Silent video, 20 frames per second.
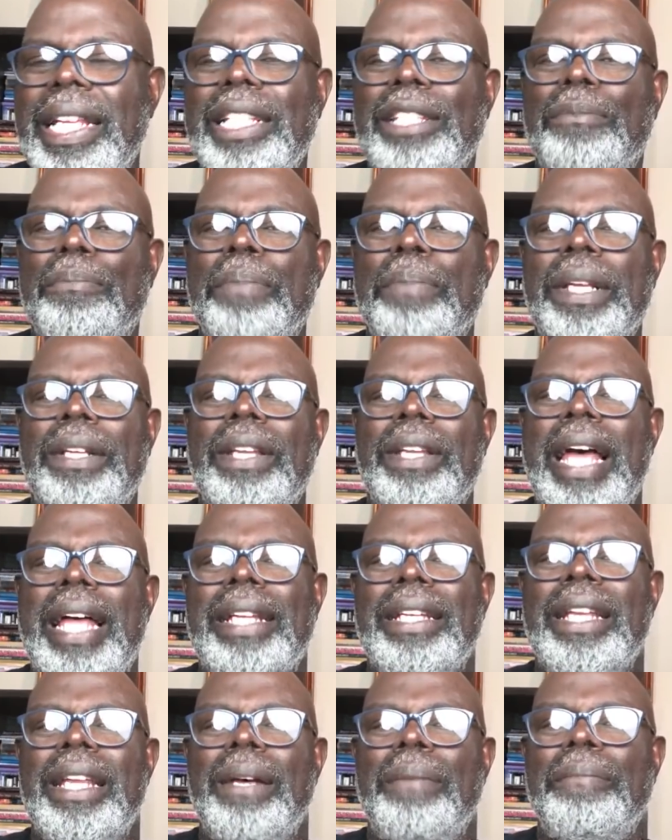Let's build
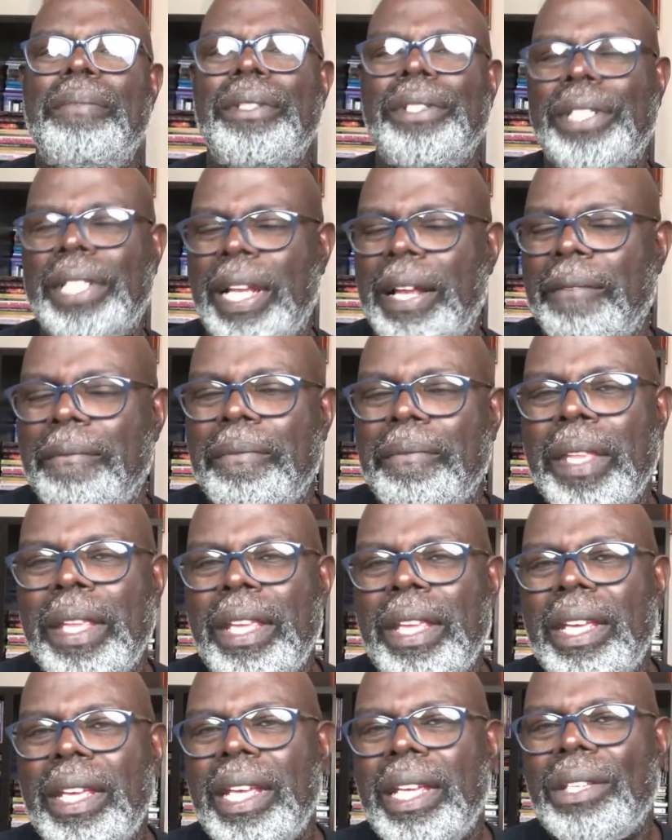our numbers up.
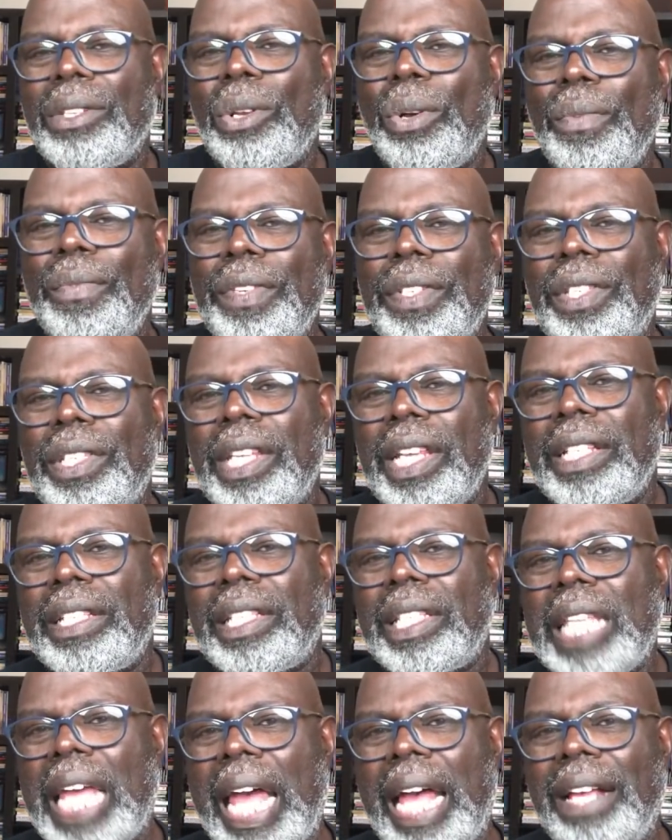It's over
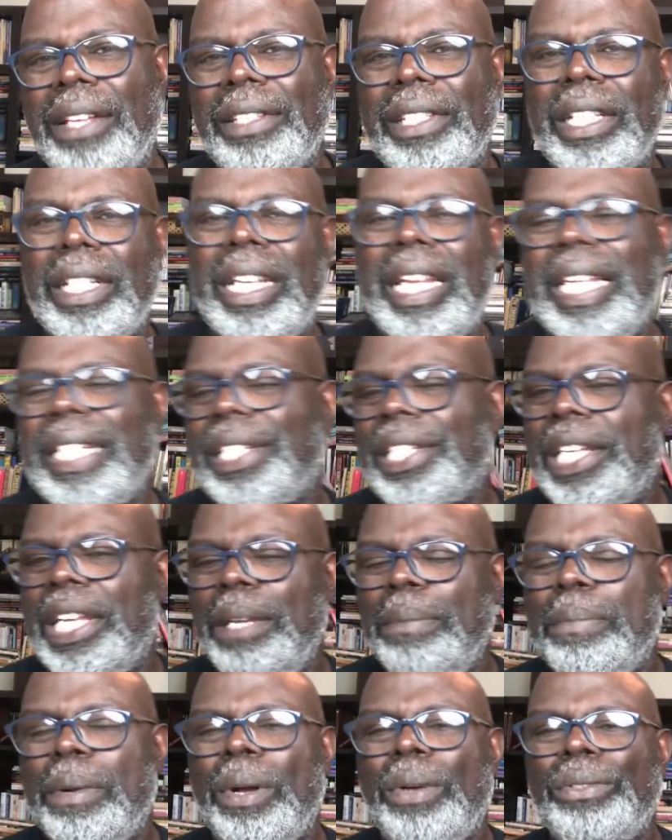6,000. Let's
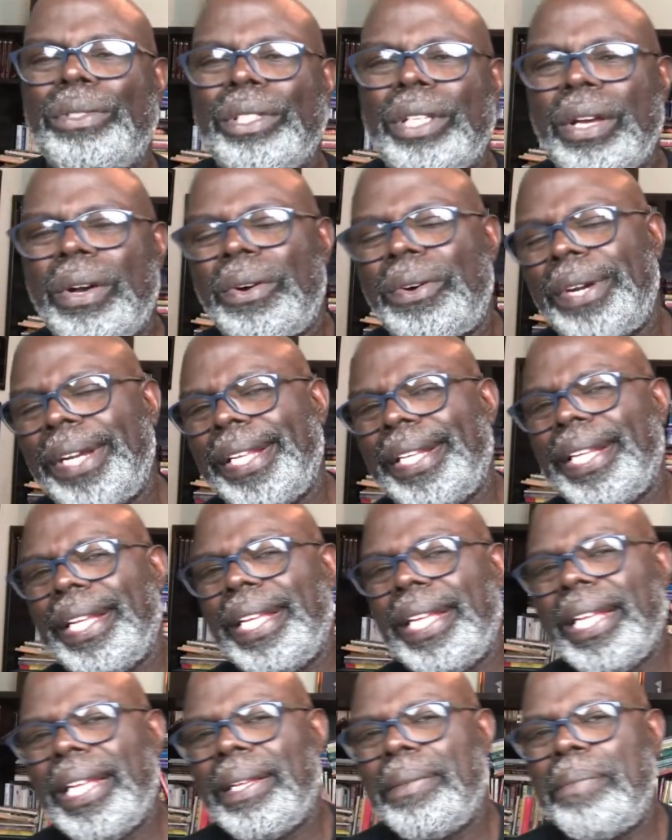keep on going.
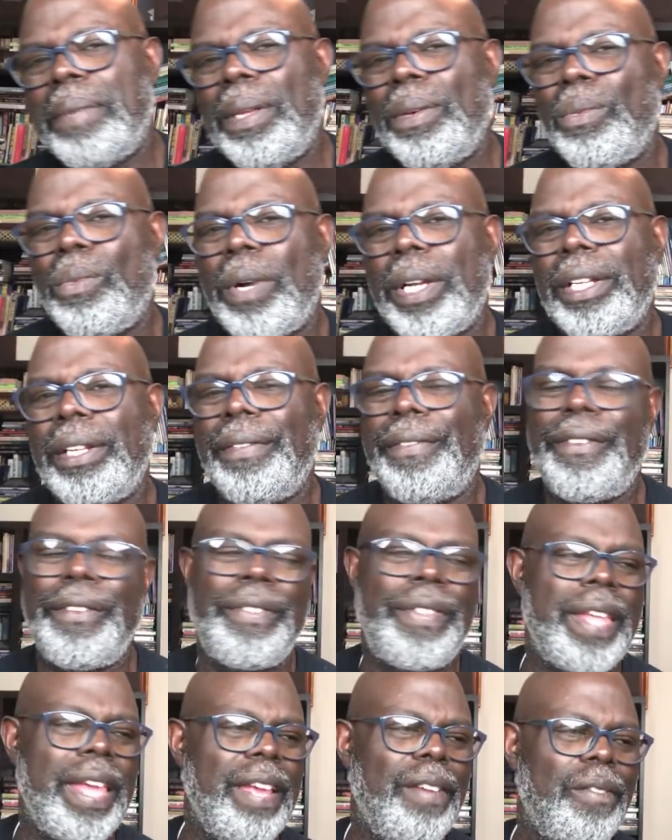Be a wonderful
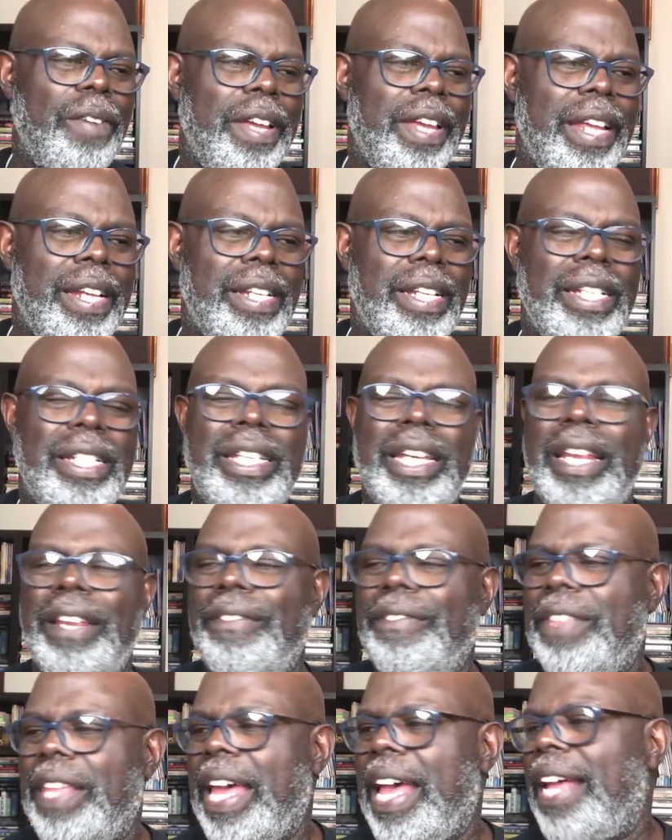thing. We get to
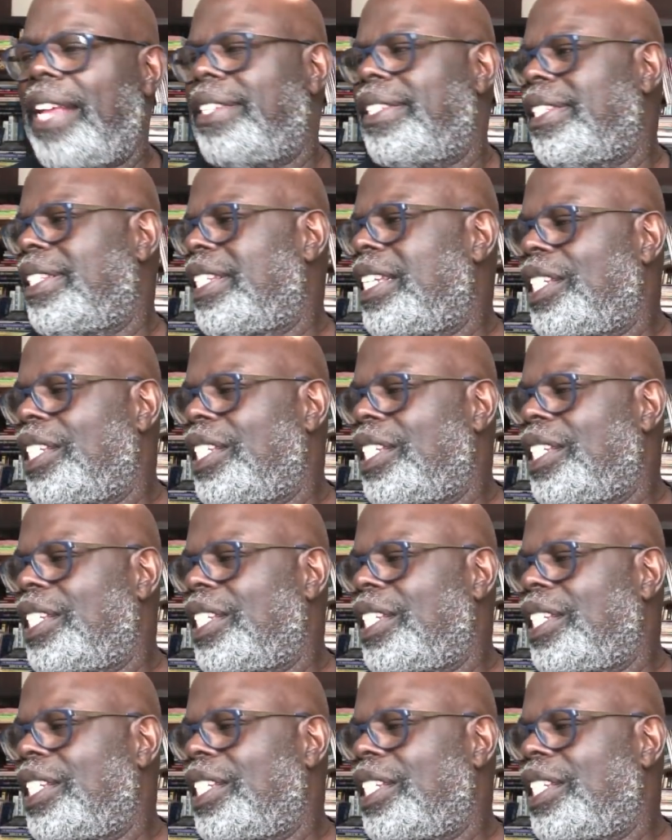10,000.